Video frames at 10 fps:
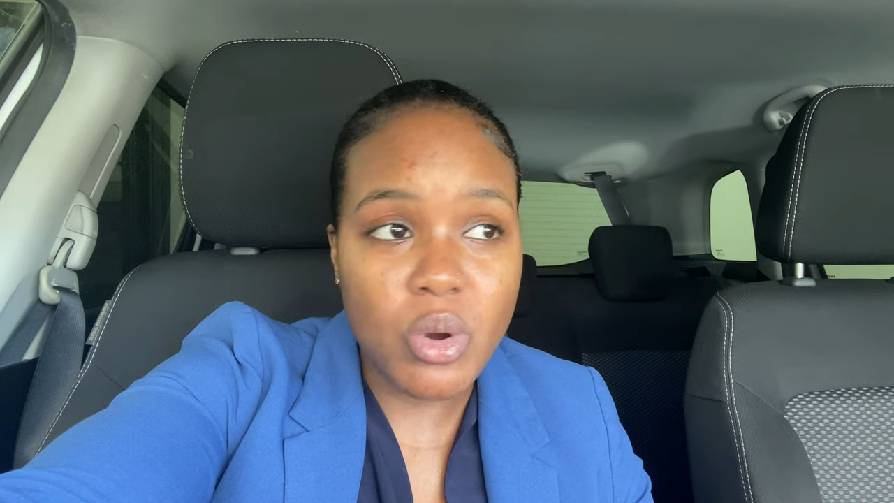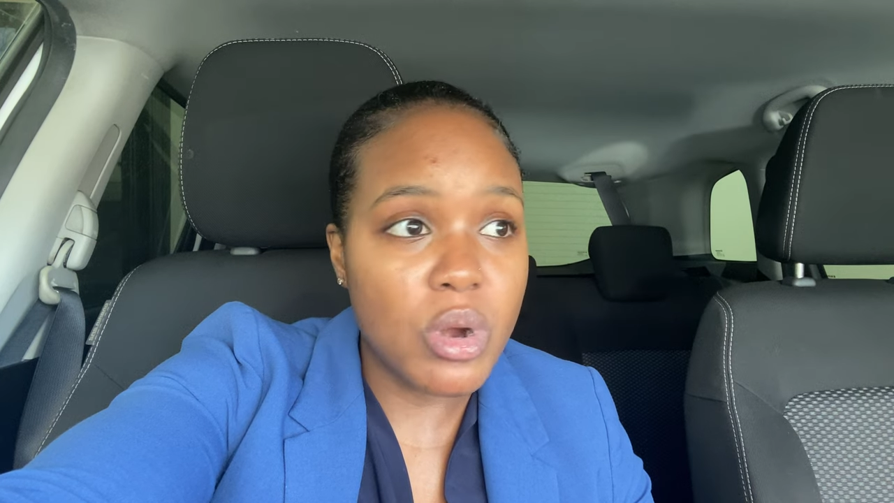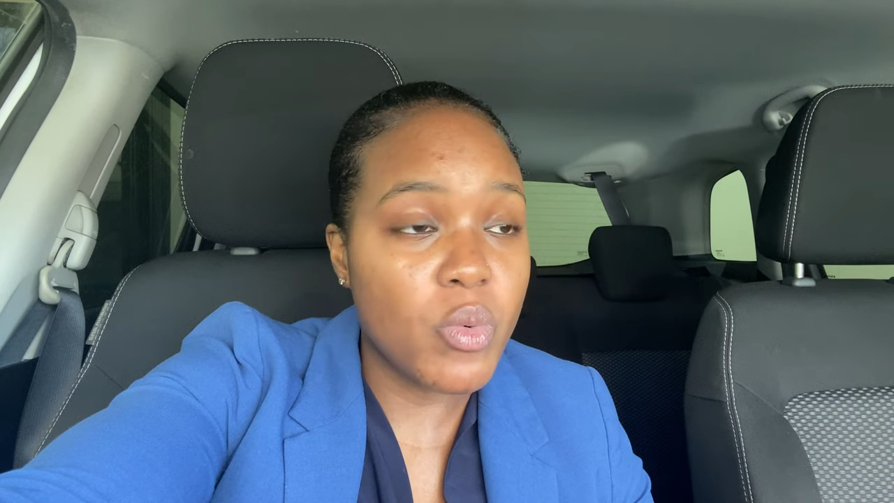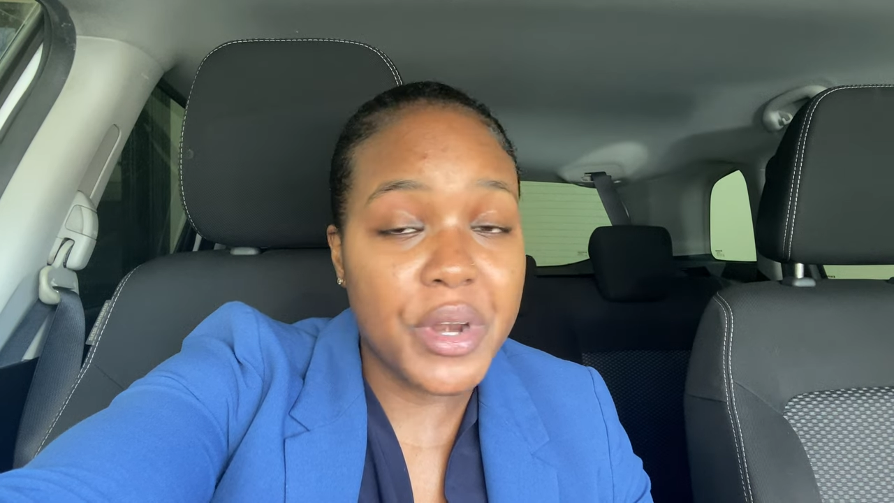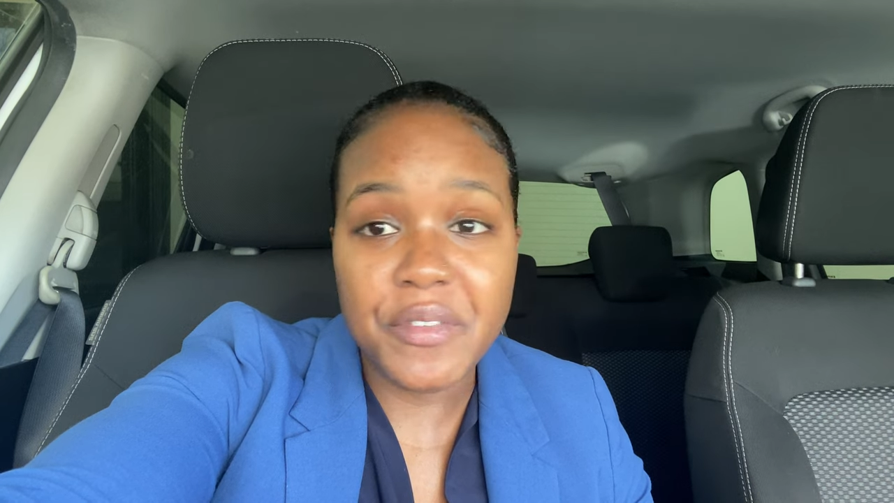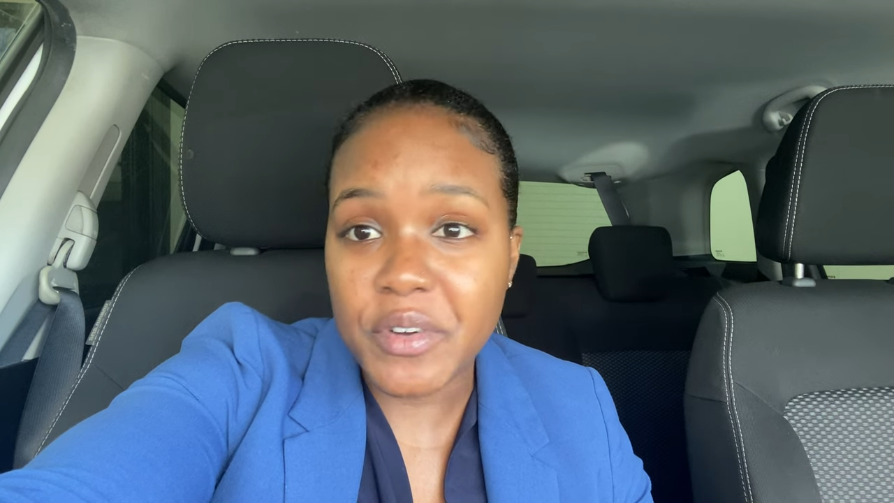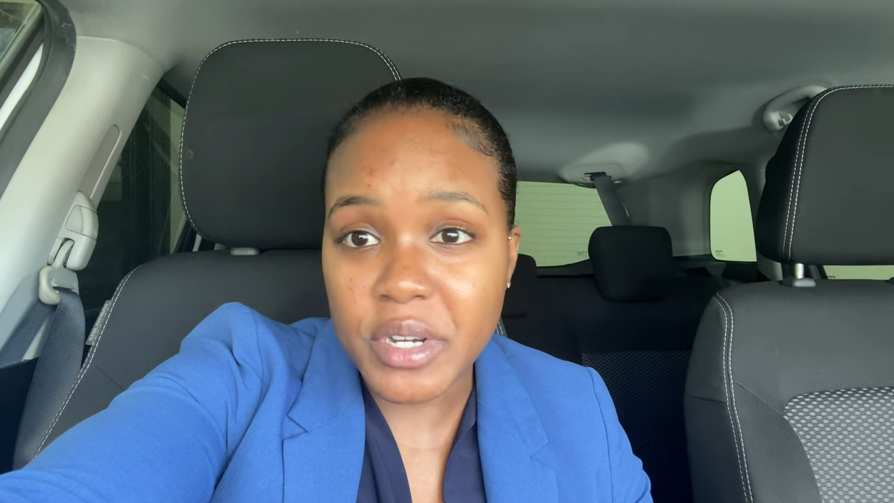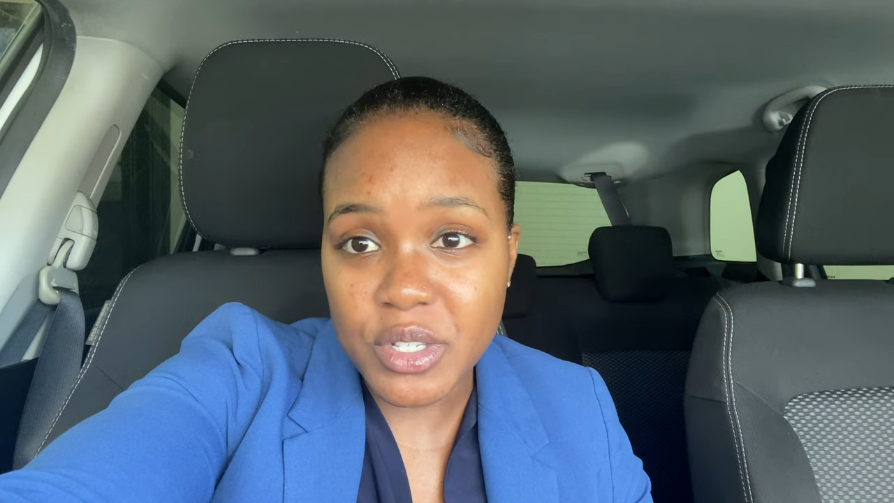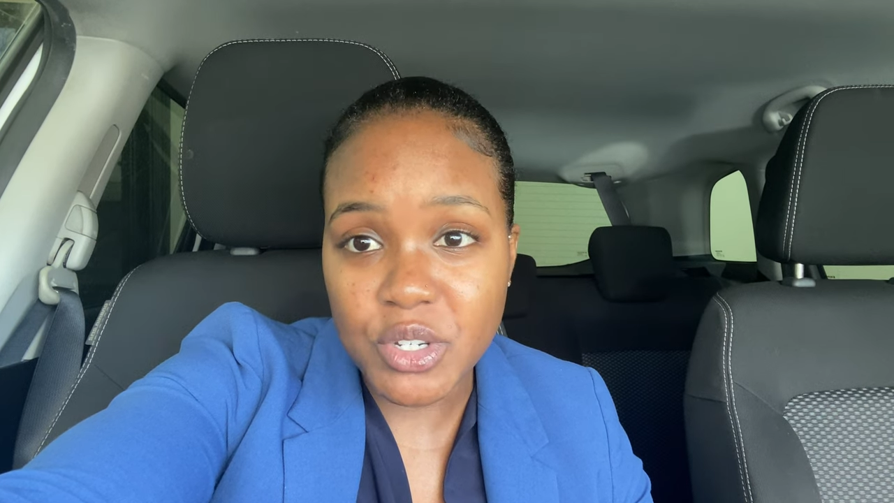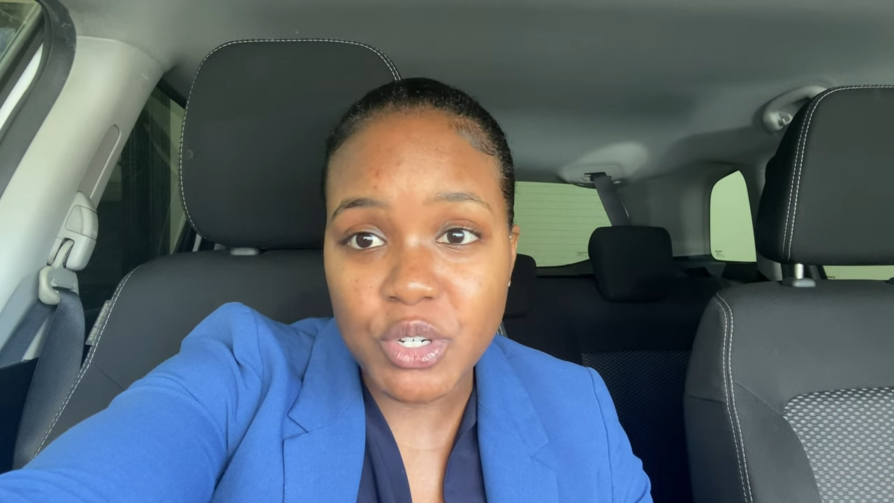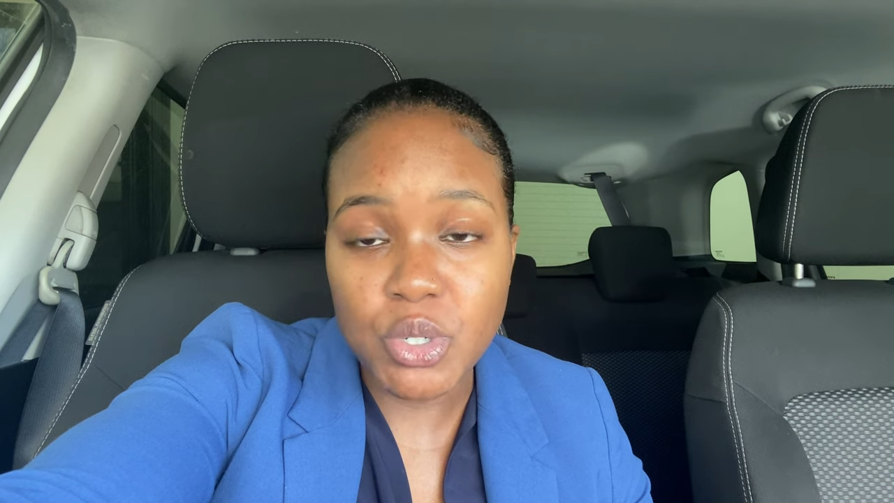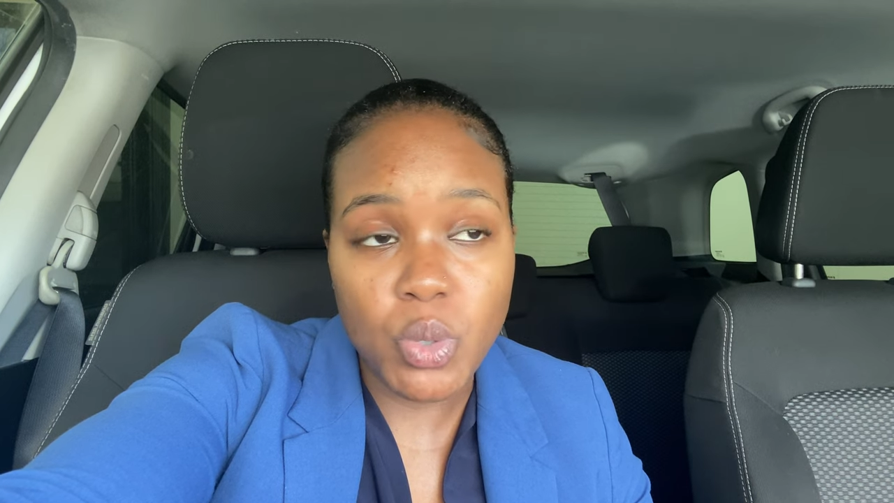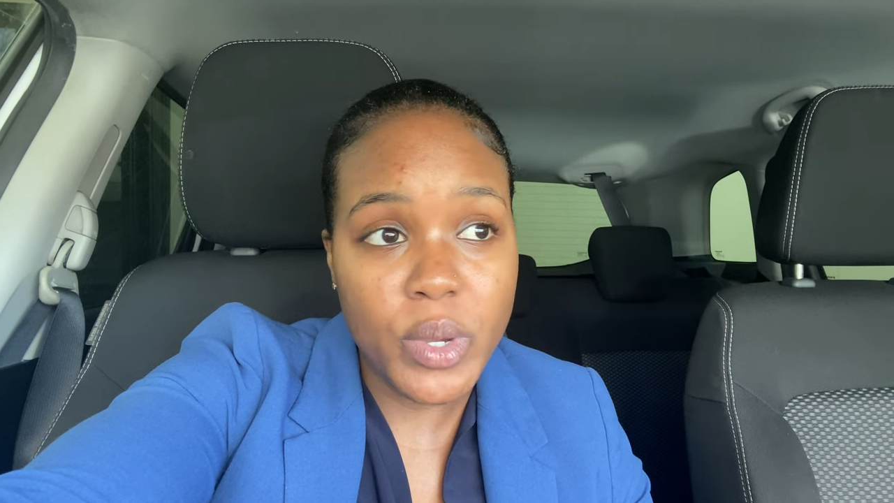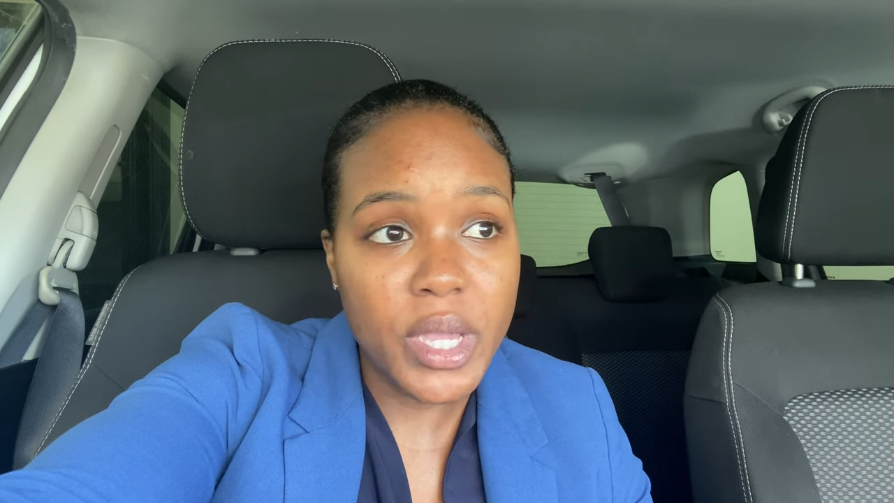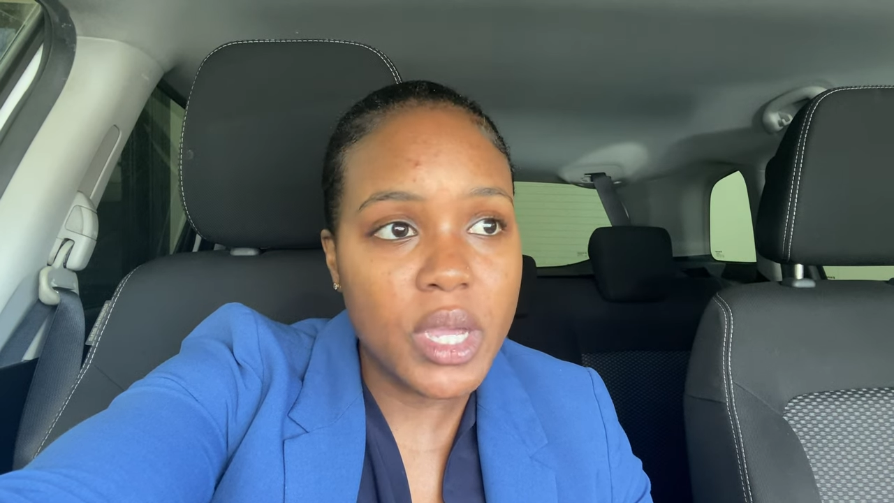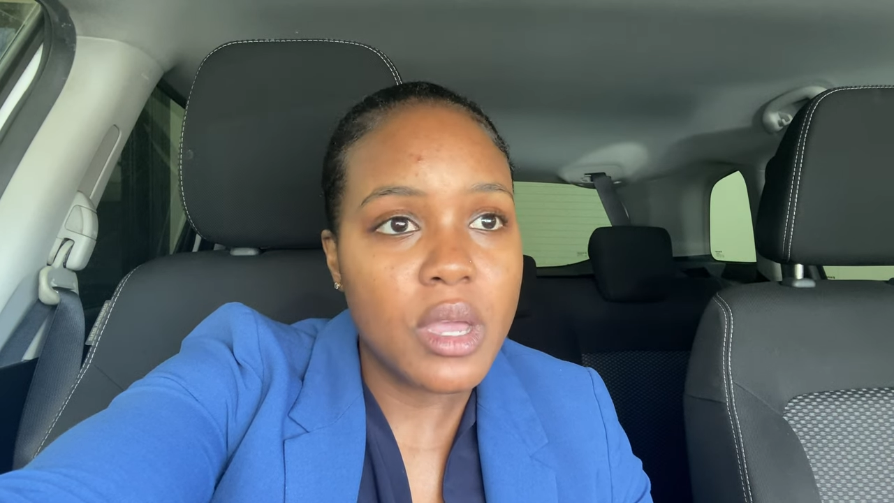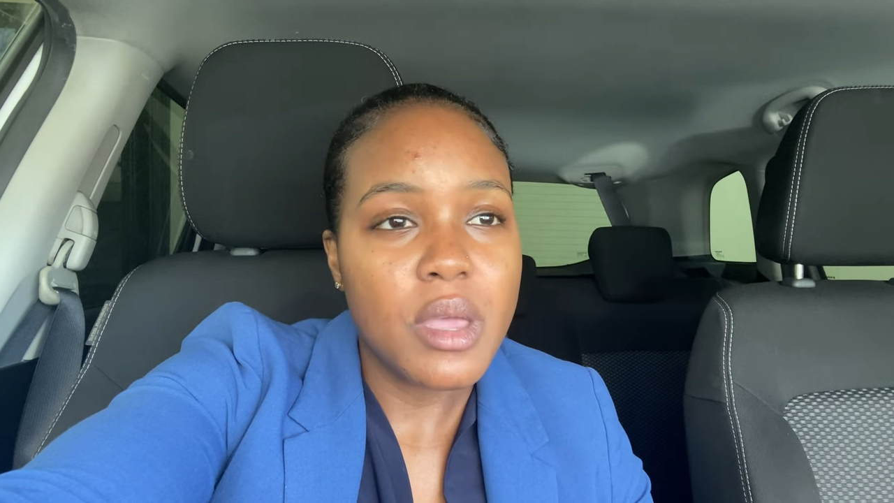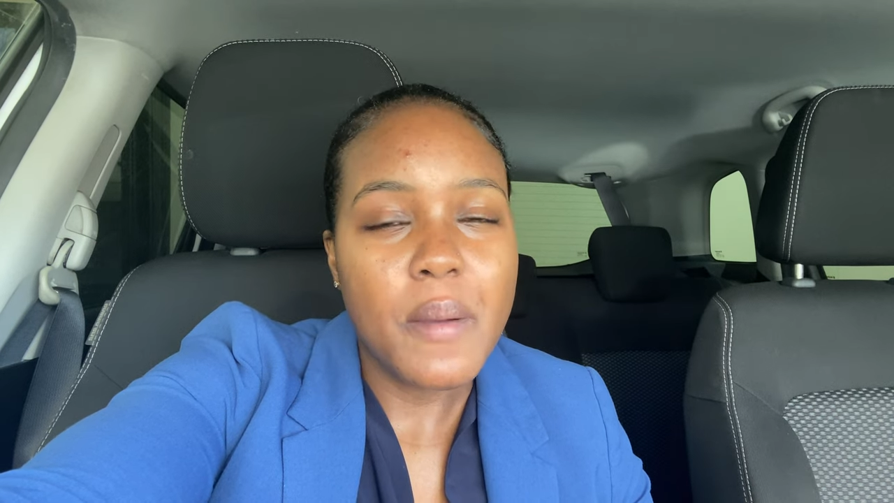or whatever it is you're doing.